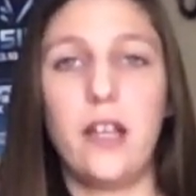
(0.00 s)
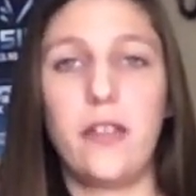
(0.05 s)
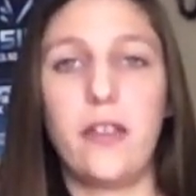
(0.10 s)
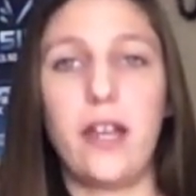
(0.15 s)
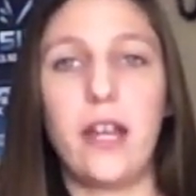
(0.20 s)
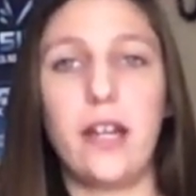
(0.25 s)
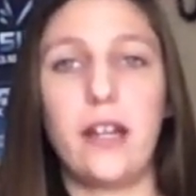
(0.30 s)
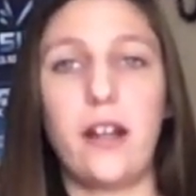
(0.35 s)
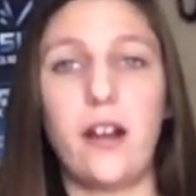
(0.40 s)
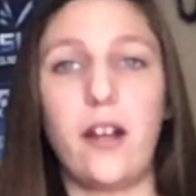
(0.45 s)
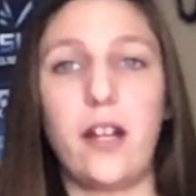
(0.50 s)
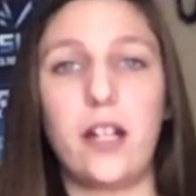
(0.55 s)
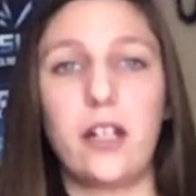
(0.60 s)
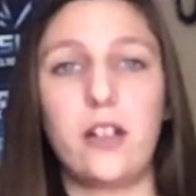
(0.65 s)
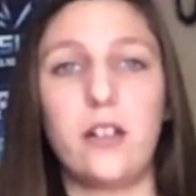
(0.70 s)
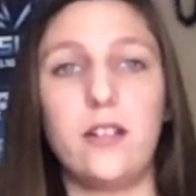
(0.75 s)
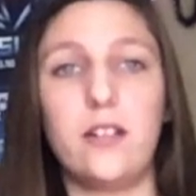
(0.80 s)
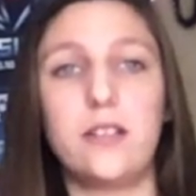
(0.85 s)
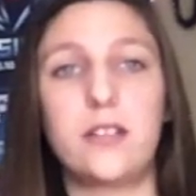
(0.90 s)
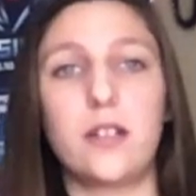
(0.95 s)
The handout
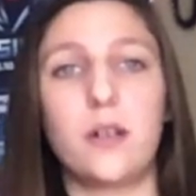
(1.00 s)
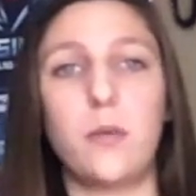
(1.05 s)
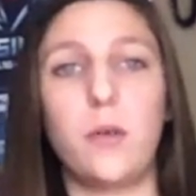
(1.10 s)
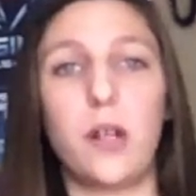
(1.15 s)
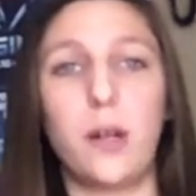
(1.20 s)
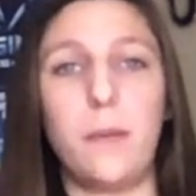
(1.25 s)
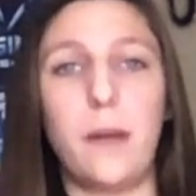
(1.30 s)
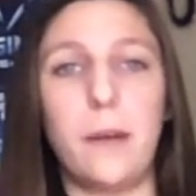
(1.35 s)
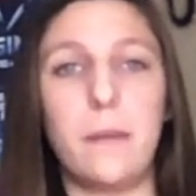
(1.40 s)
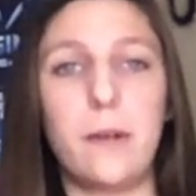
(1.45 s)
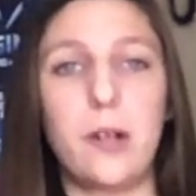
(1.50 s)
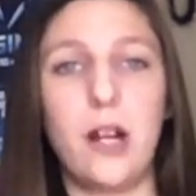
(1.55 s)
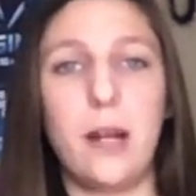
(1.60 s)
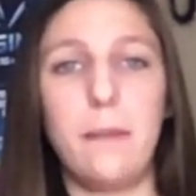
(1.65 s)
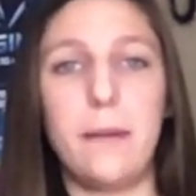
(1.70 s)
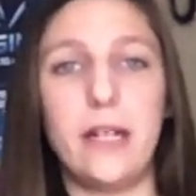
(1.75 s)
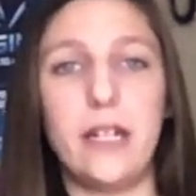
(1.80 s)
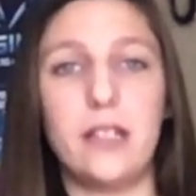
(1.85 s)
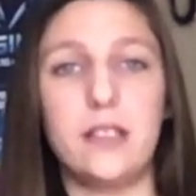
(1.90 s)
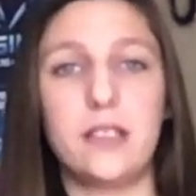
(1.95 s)
includes what a
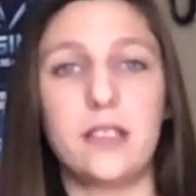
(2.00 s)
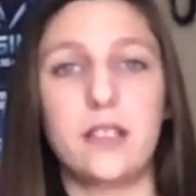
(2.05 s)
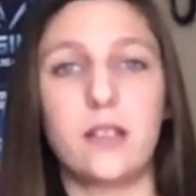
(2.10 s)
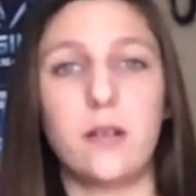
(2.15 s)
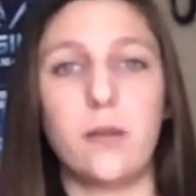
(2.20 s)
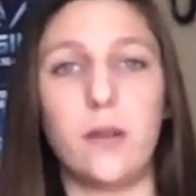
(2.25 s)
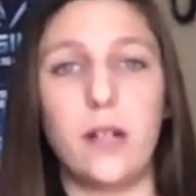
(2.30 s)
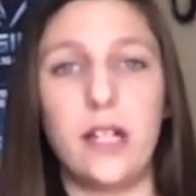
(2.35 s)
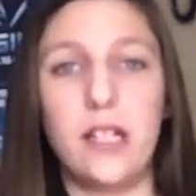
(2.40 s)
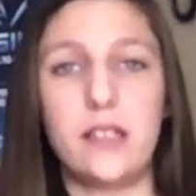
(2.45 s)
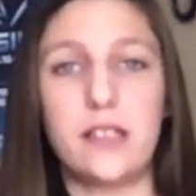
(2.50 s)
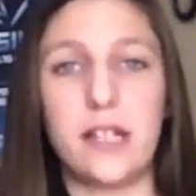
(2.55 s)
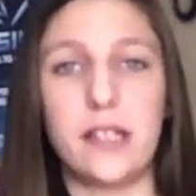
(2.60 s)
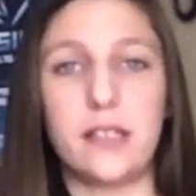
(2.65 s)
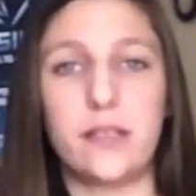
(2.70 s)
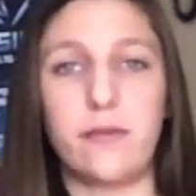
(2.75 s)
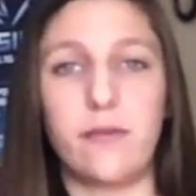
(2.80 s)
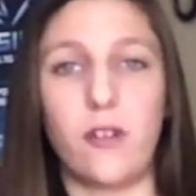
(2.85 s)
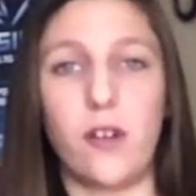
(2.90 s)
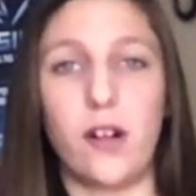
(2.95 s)
mammogram is, what it
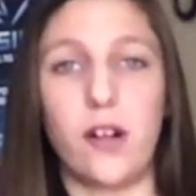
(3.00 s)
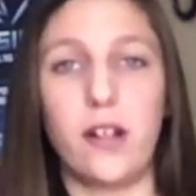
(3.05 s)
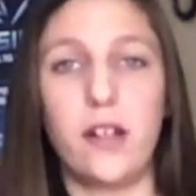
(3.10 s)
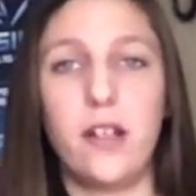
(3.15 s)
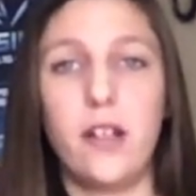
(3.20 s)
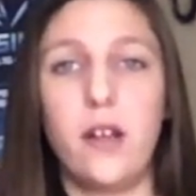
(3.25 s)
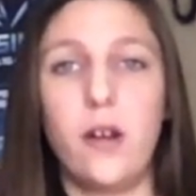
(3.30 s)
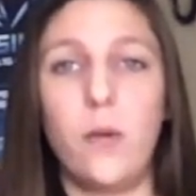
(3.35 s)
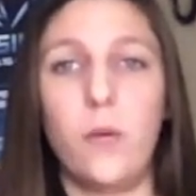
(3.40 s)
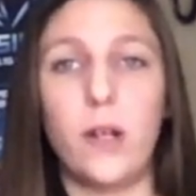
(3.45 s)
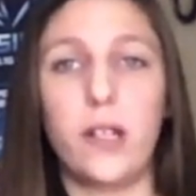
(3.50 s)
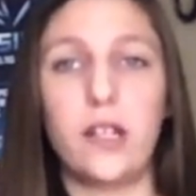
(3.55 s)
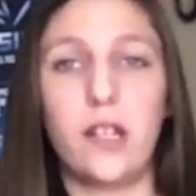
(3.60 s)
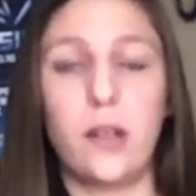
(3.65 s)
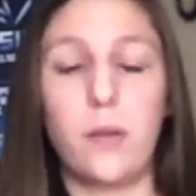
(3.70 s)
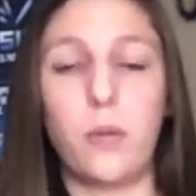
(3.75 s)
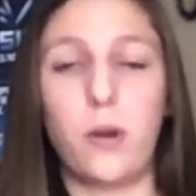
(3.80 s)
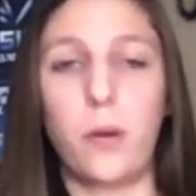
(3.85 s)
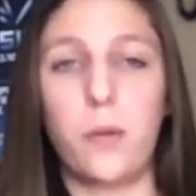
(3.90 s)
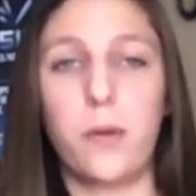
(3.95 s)
tests for, what
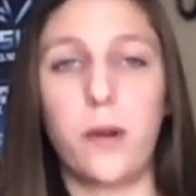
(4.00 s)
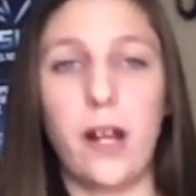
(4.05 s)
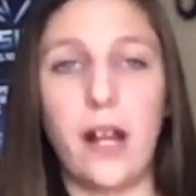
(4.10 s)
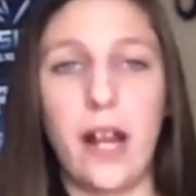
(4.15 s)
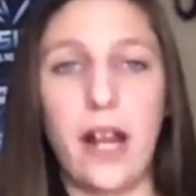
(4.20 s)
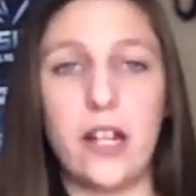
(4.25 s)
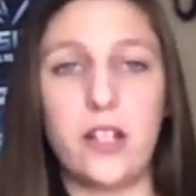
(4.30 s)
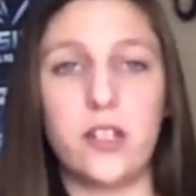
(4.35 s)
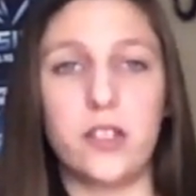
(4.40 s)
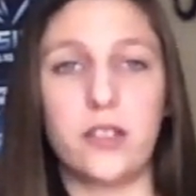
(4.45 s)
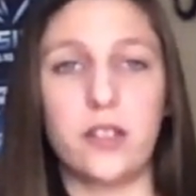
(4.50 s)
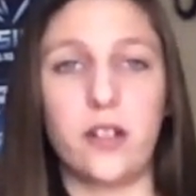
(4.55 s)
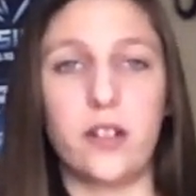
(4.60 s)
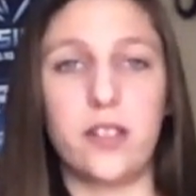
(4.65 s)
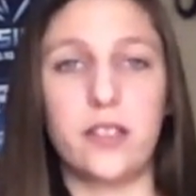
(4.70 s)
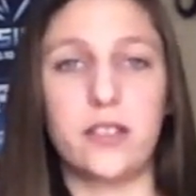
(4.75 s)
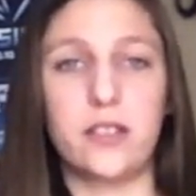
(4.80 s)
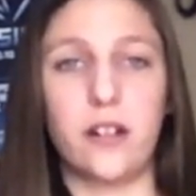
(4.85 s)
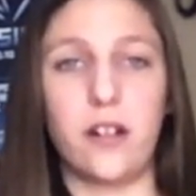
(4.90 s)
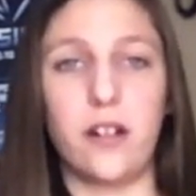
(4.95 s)
the appropriate ages are
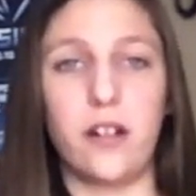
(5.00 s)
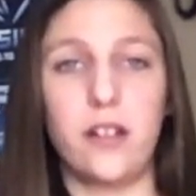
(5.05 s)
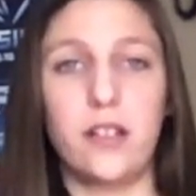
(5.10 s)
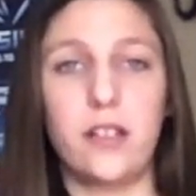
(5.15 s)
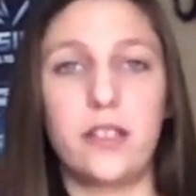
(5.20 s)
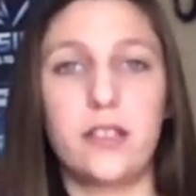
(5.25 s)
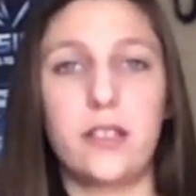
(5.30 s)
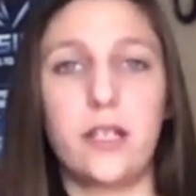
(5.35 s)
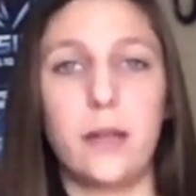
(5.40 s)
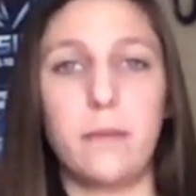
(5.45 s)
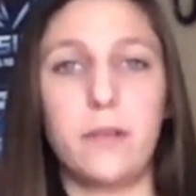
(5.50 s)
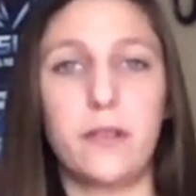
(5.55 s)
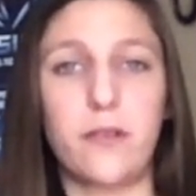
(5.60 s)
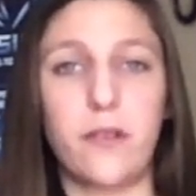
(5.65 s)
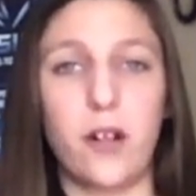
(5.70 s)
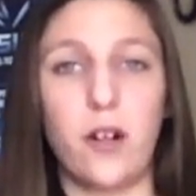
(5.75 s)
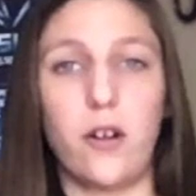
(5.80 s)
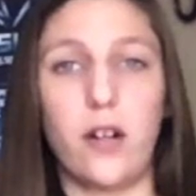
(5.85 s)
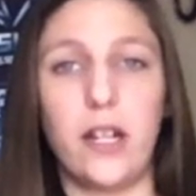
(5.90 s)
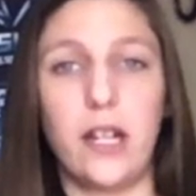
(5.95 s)
to start, tips
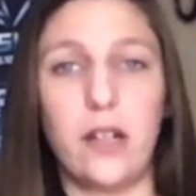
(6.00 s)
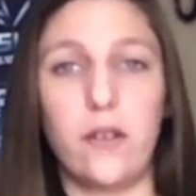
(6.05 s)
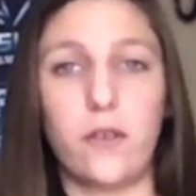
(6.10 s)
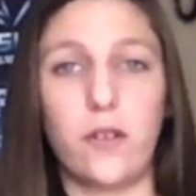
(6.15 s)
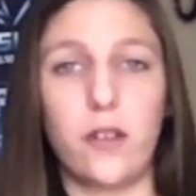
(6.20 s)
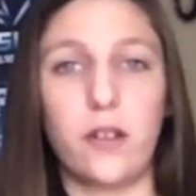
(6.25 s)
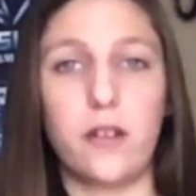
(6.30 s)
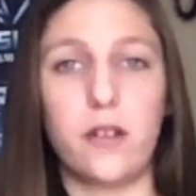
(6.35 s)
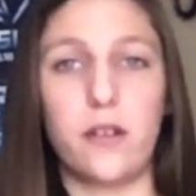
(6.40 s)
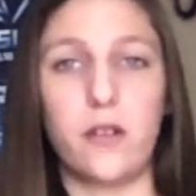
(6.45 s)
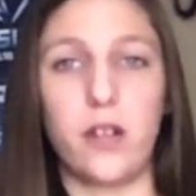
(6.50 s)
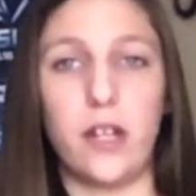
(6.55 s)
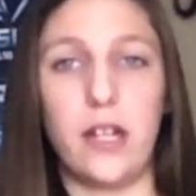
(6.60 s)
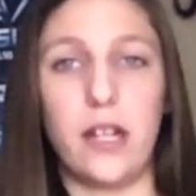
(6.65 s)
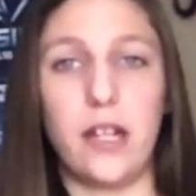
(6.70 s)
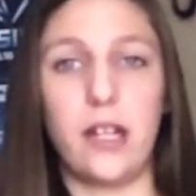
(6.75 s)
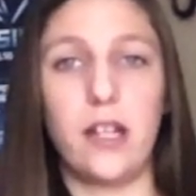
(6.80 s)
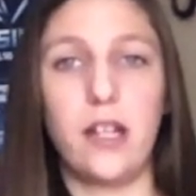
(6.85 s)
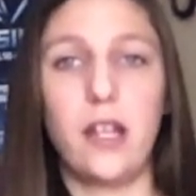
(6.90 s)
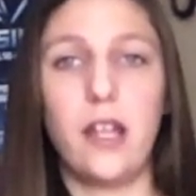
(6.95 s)
for going in for the
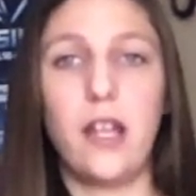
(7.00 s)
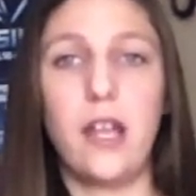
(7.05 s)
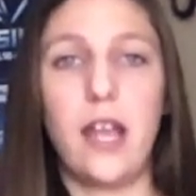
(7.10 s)
screening,